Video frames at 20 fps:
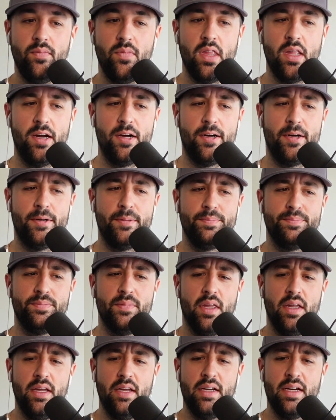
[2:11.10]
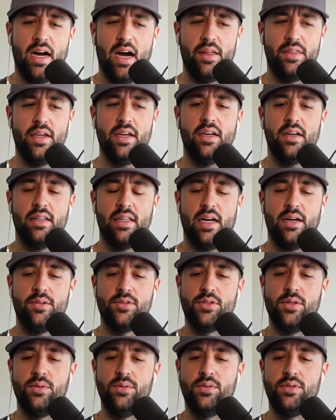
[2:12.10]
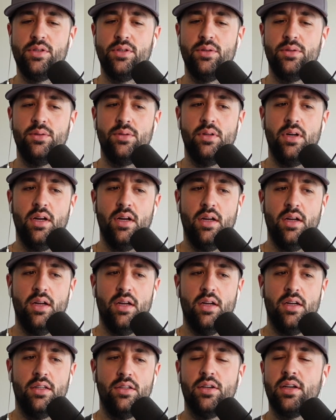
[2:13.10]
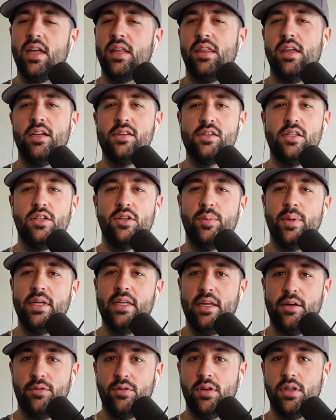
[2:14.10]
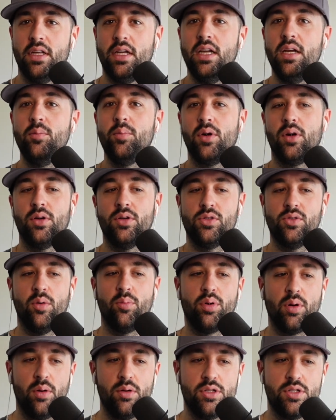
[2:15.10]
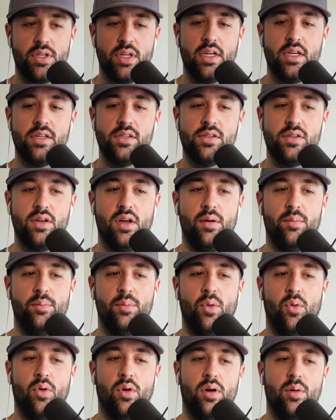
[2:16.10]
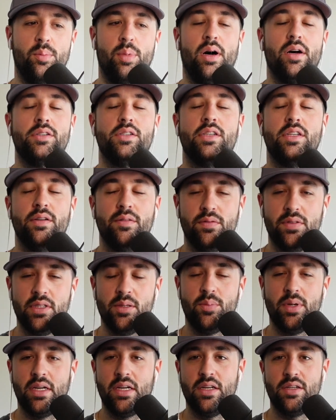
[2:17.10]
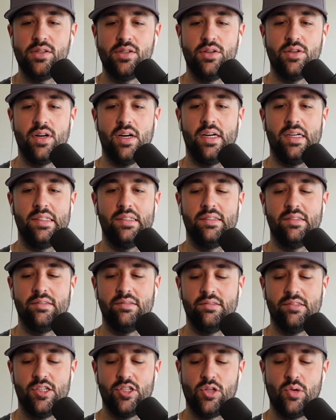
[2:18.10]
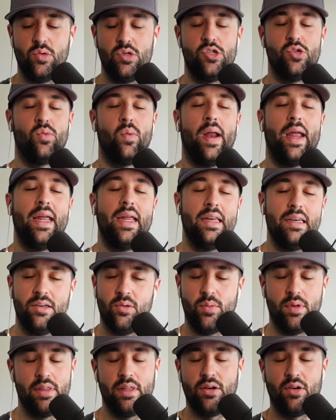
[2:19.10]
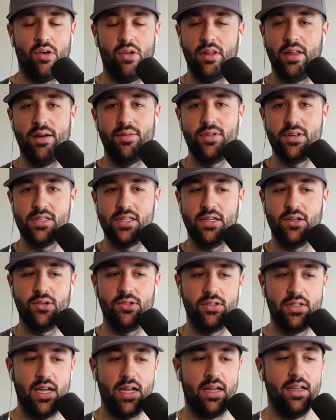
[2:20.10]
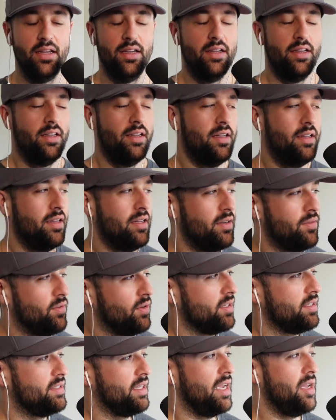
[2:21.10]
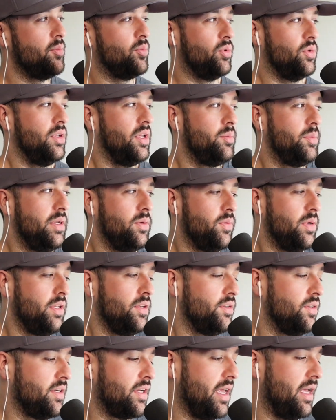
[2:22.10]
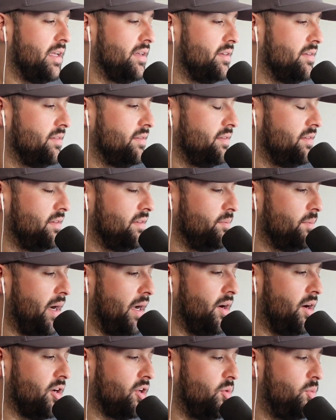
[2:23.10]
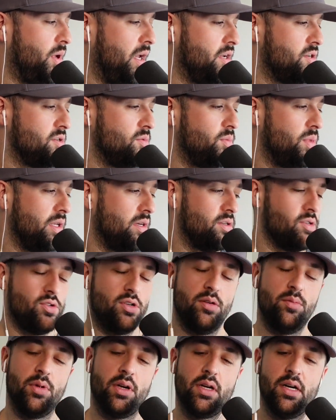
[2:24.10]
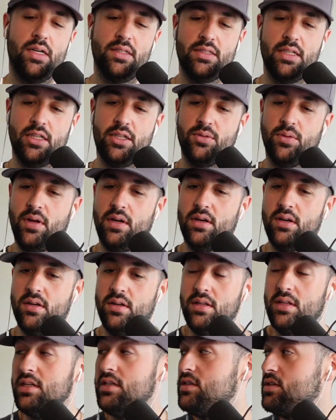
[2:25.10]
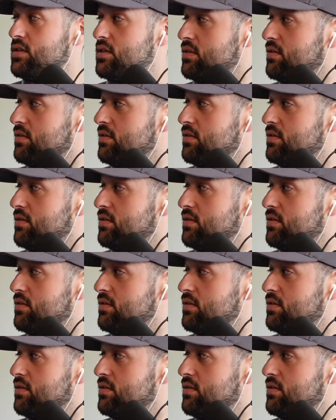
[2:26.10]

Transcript: I think it allows you to look at things a little bit differently, but also approach things more positively because you're not so drained with it all every single day. For example, I mean, when you look at my occupation being a streamer, content creator, these